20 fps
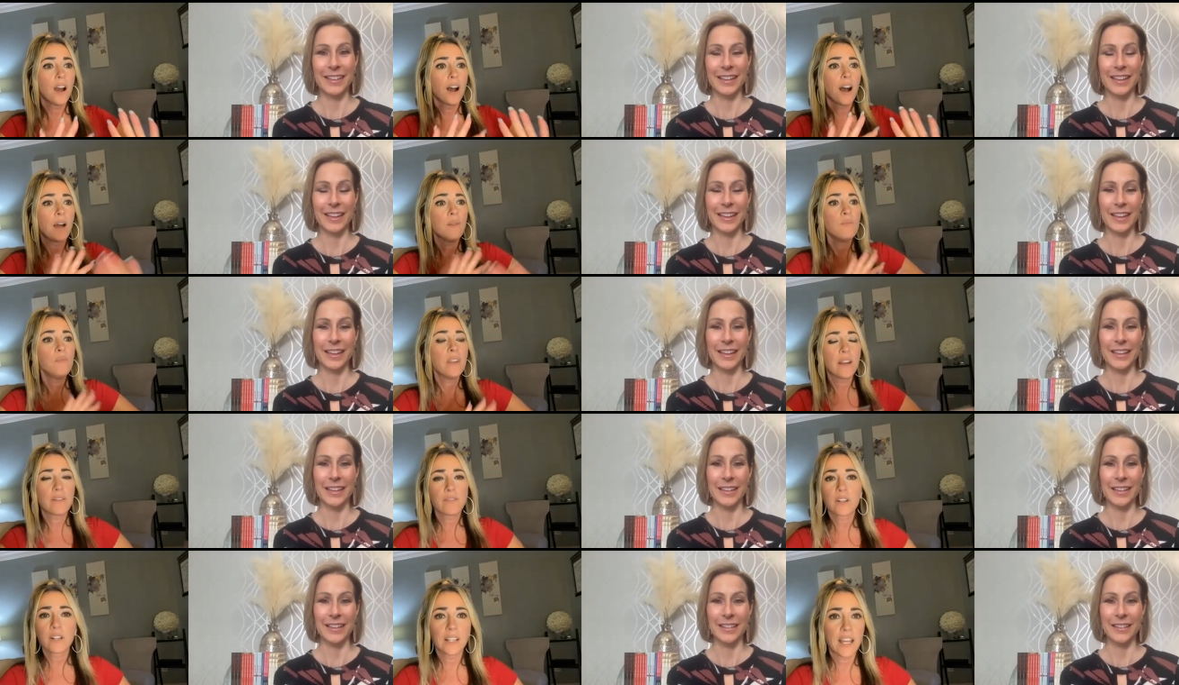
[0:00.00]
Speaker 1: I'm
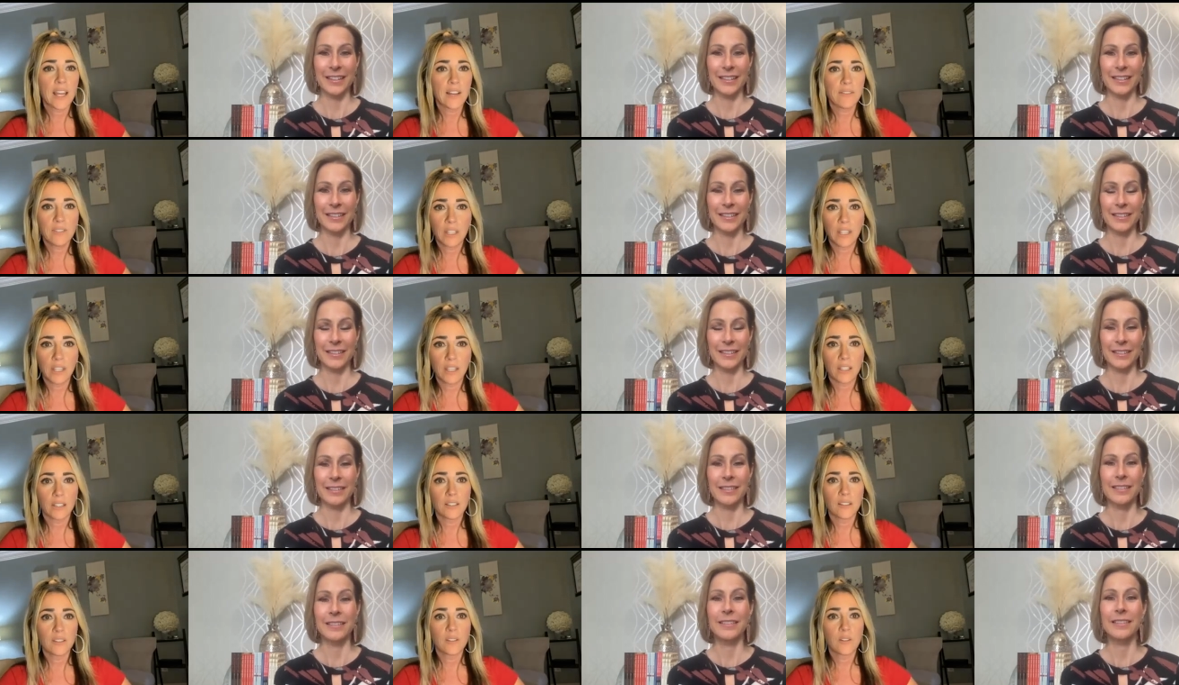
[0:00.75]
never going to have
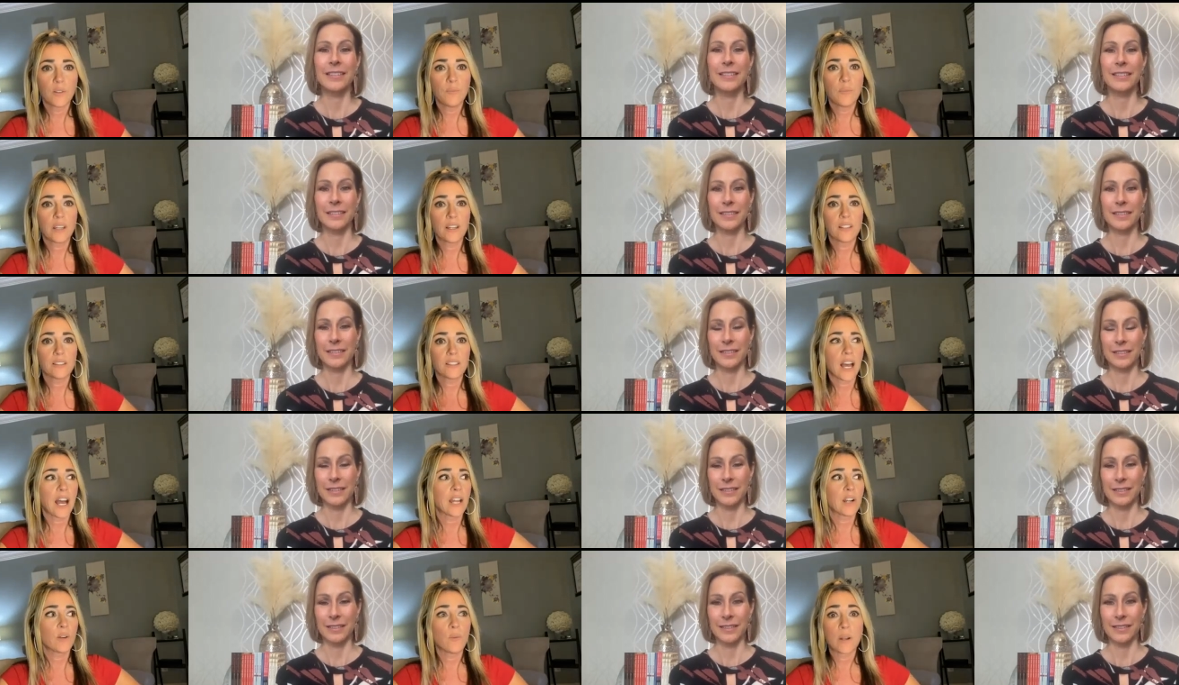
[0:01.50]
kids because
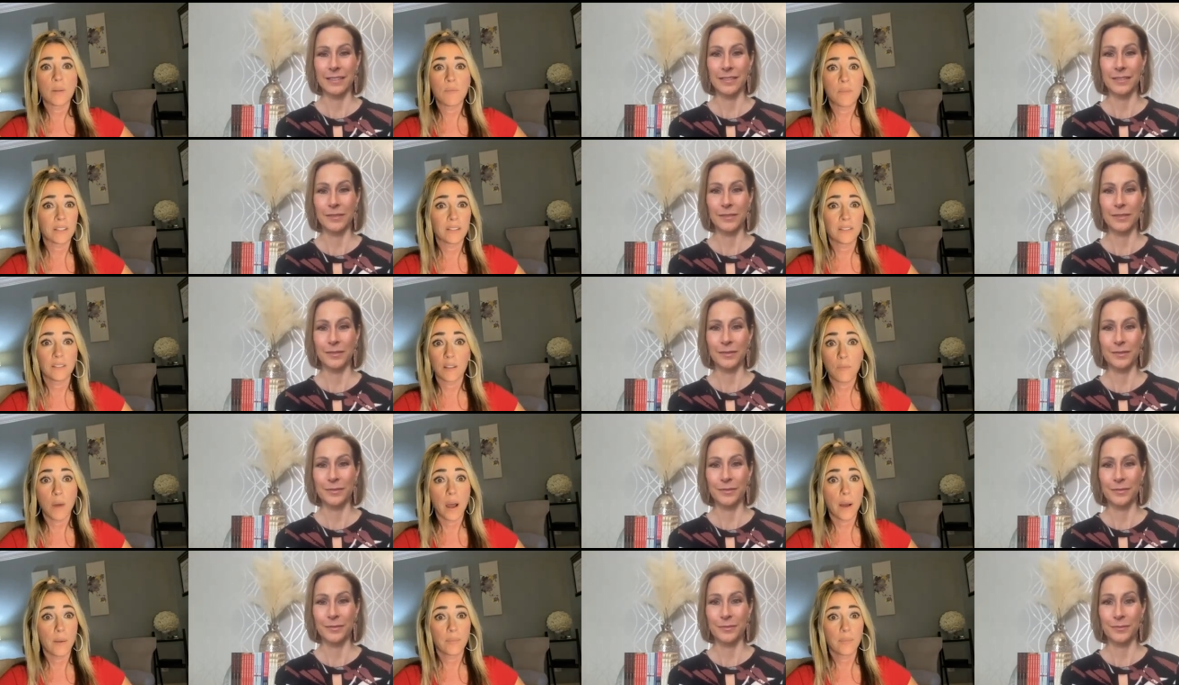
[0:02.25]
I don't want to mess them
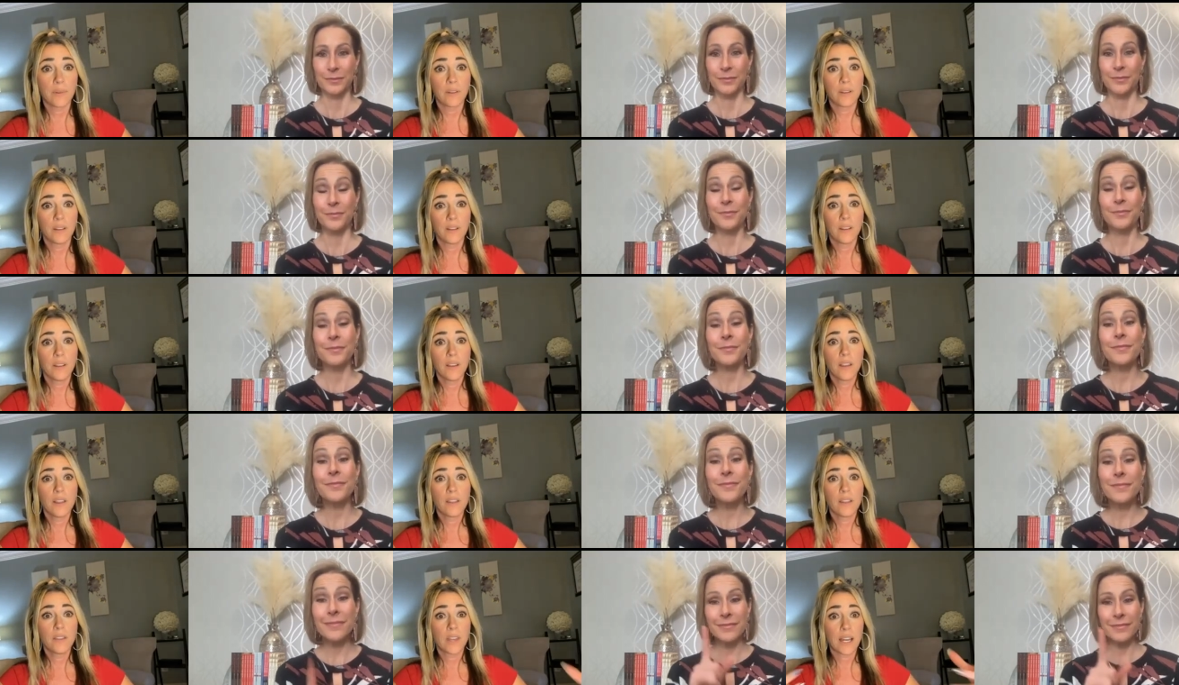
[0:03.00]
up.
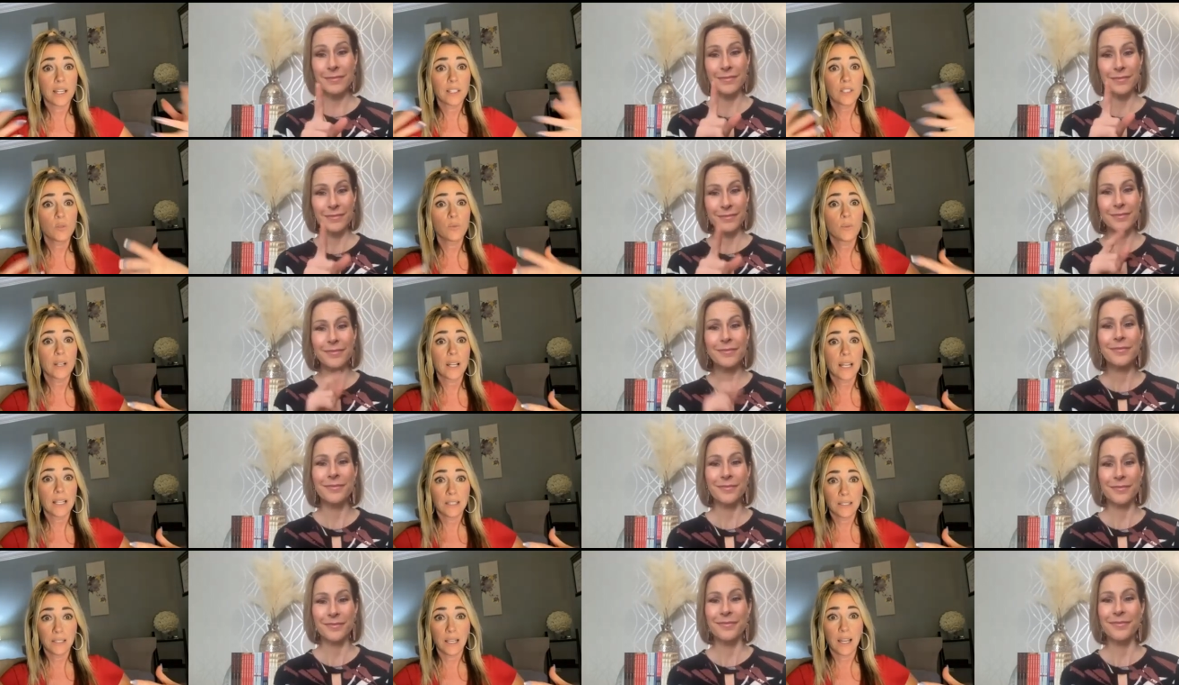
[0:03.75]
Mm.
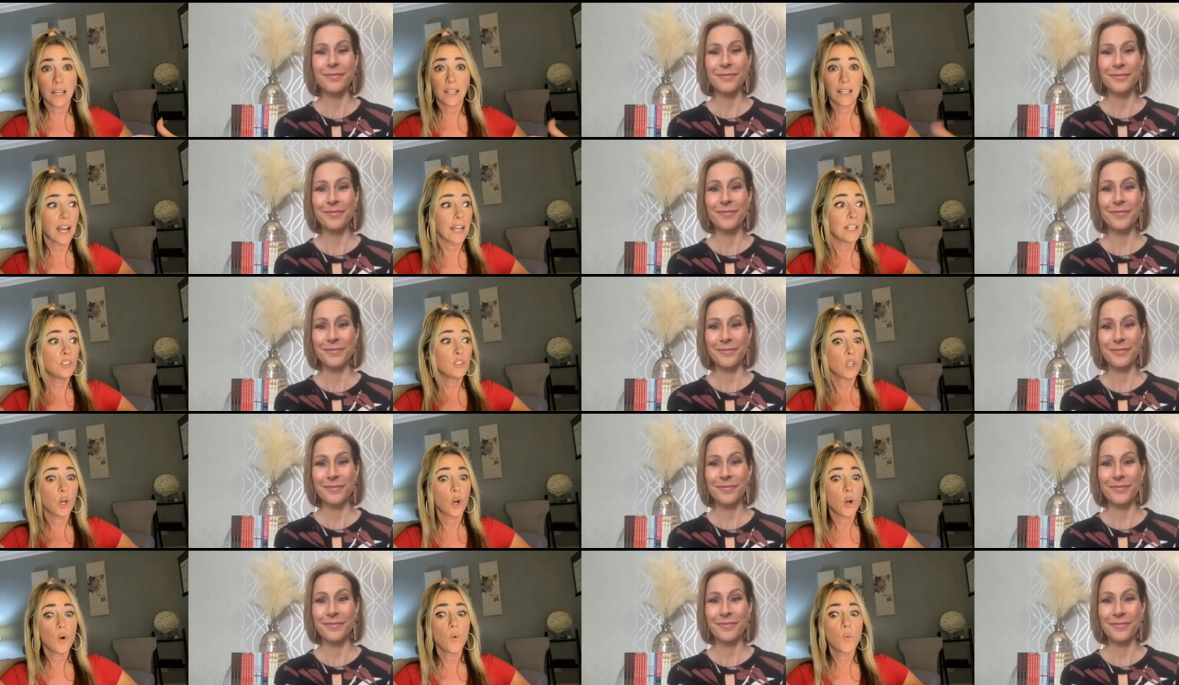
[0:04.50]
I
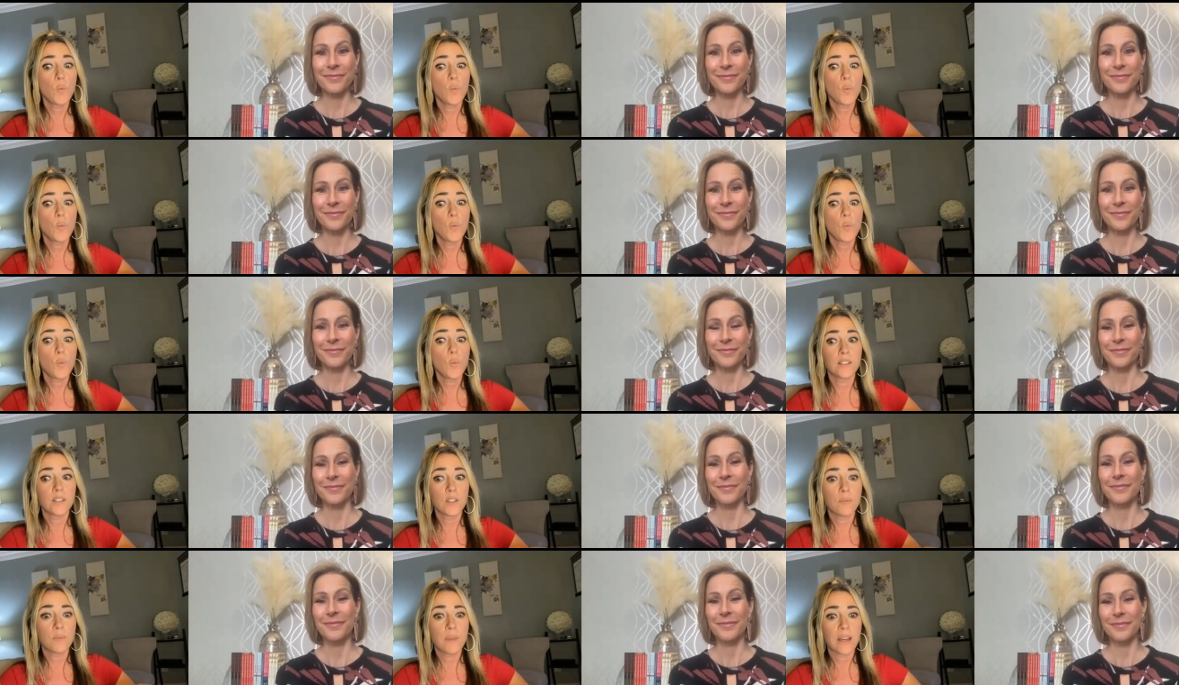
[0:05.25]
don't want
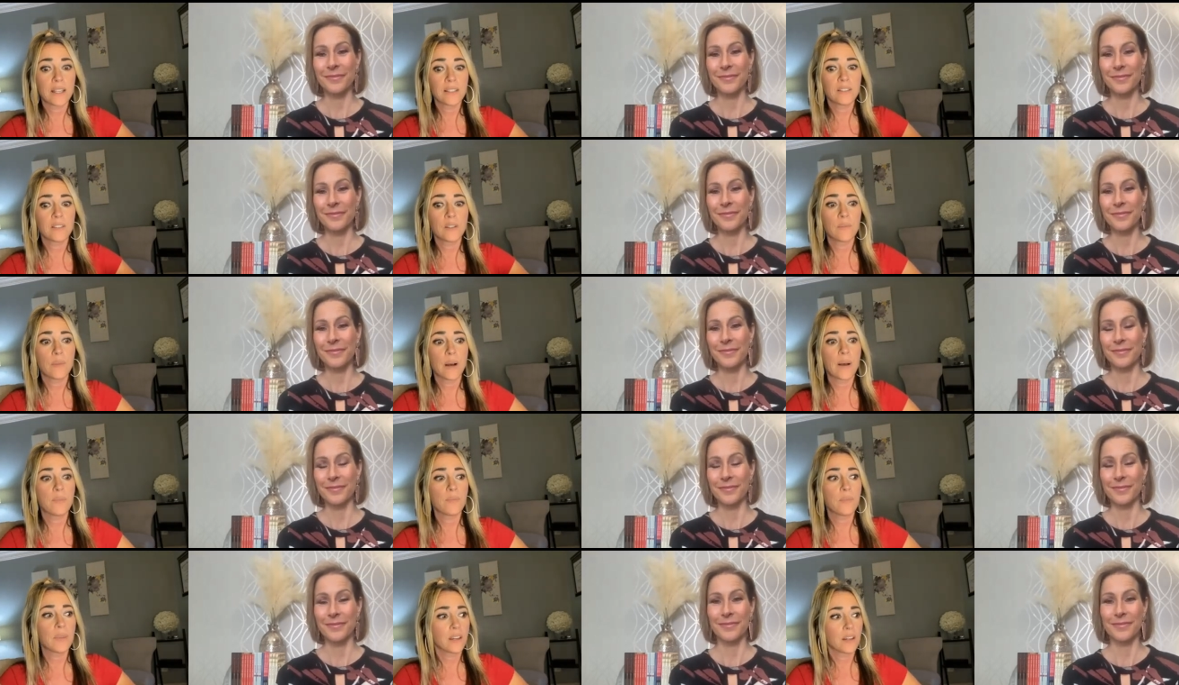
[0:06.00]
to mess them
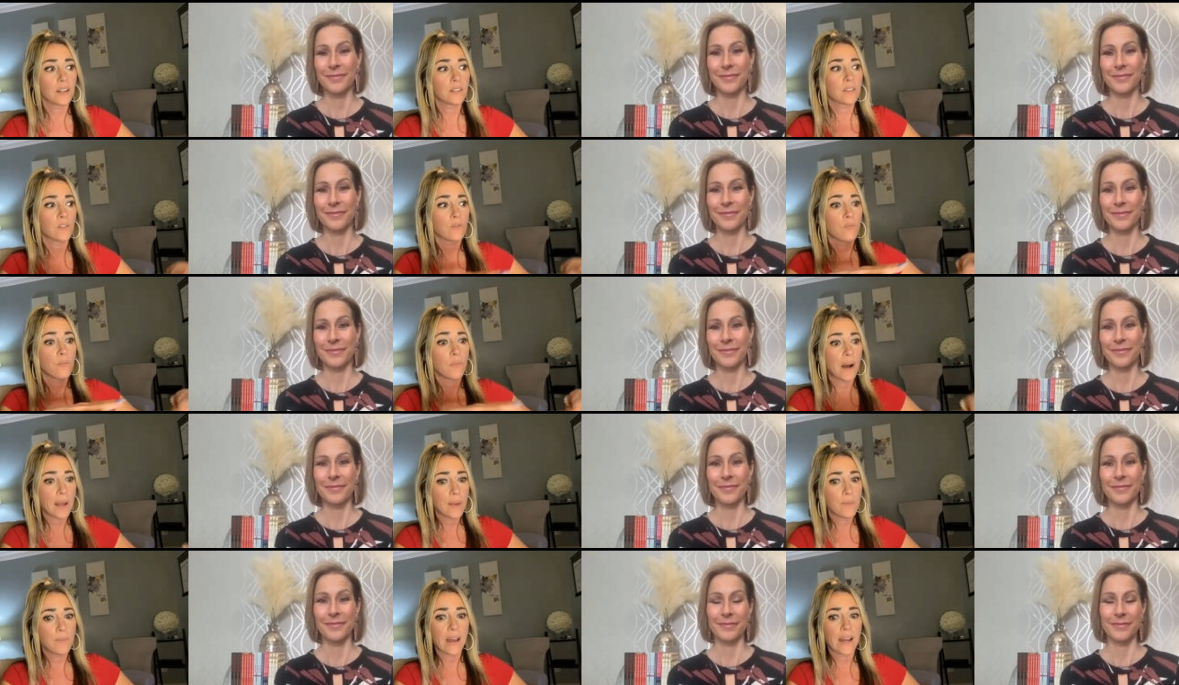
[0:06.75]
up because of
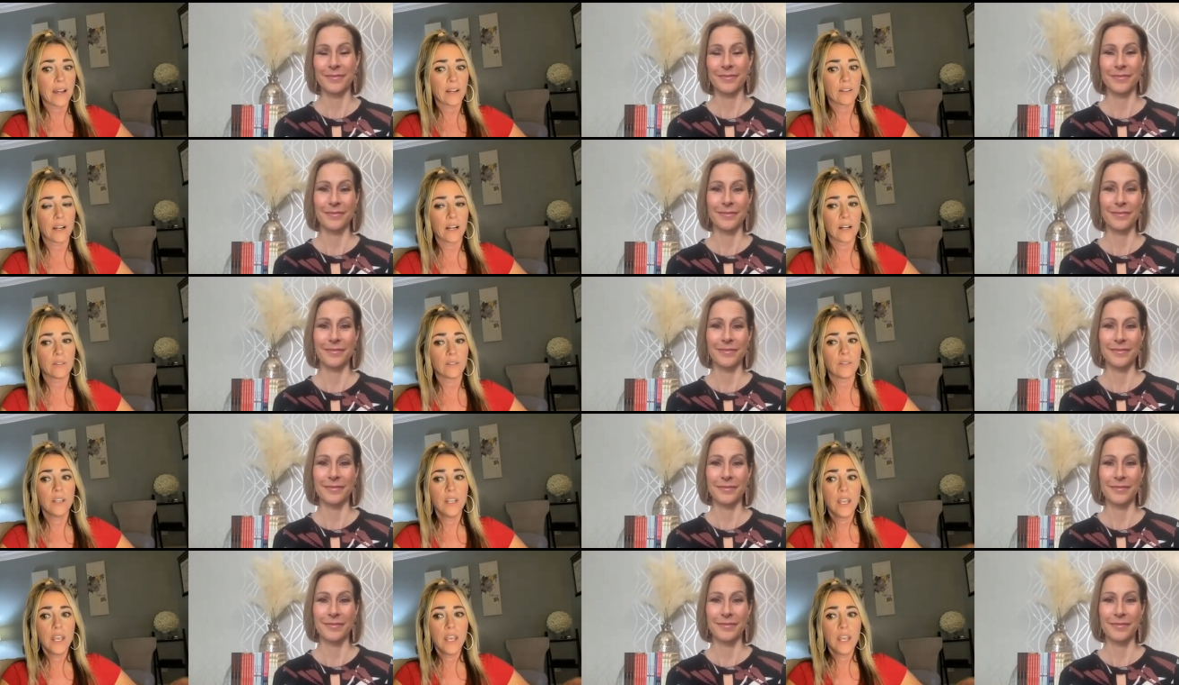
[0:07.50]
my background,